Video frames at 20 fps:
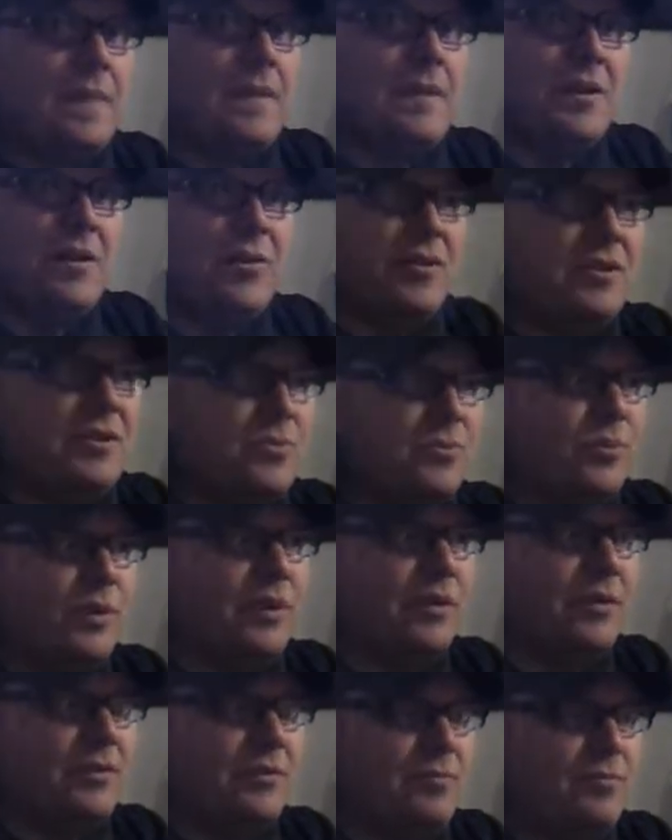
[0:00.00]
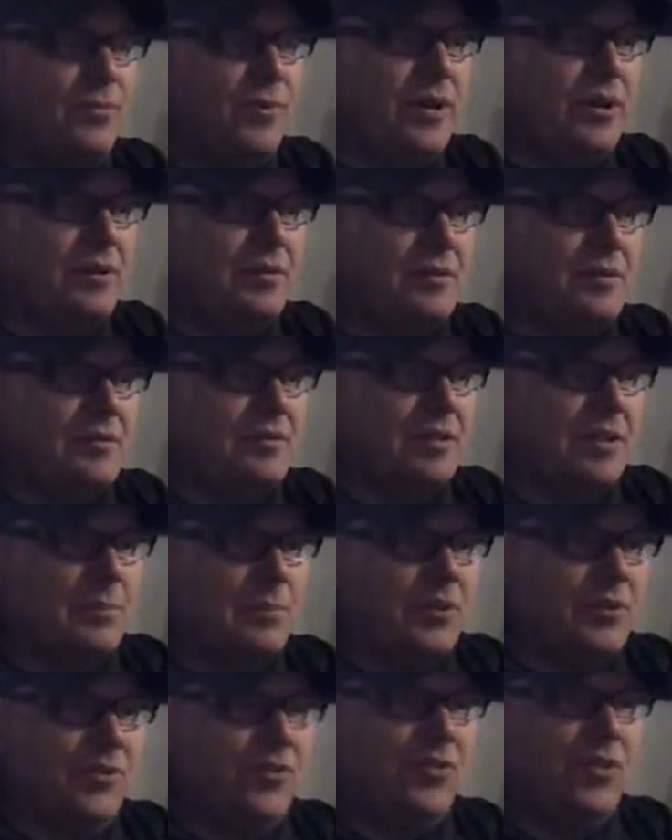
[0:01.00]
it's a weird
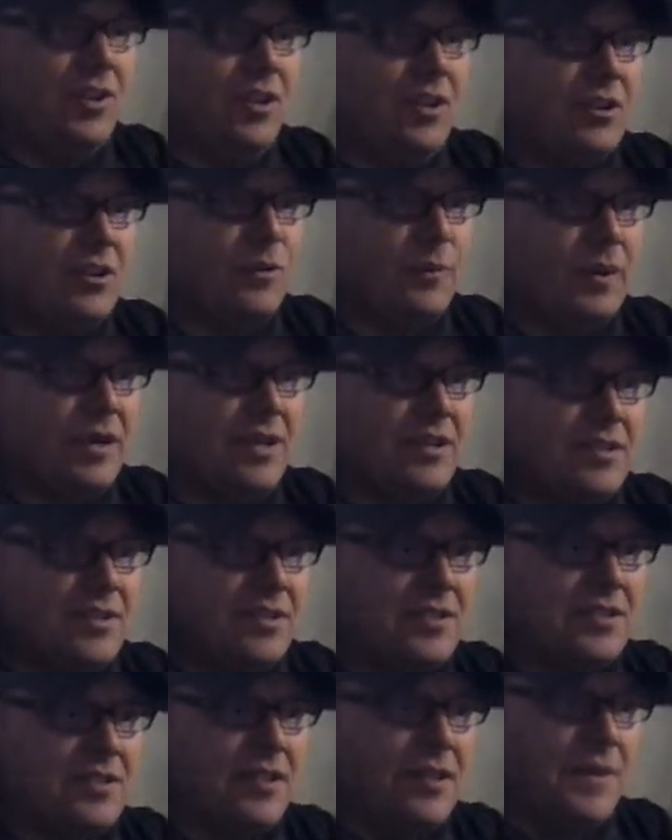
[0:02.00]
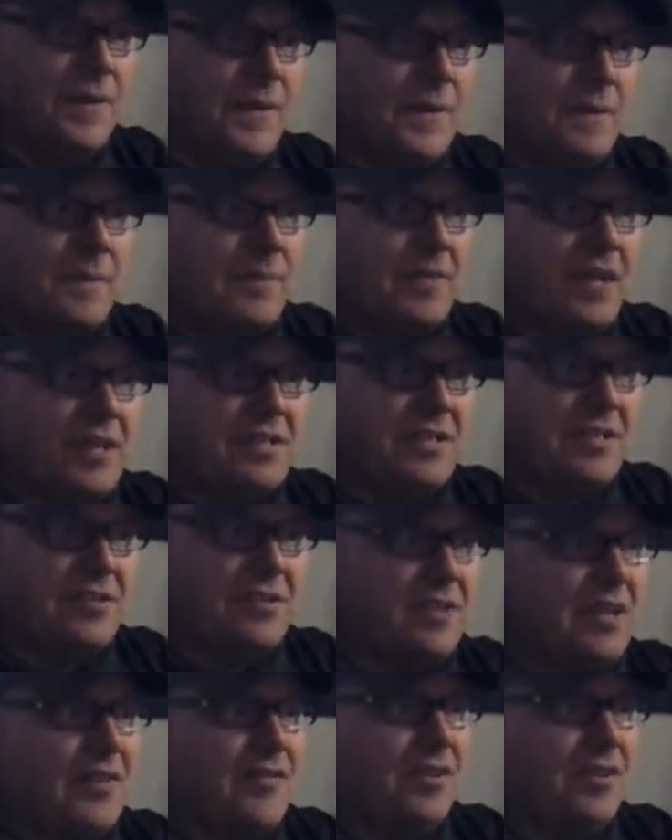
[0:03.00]
double single because it doesn't have a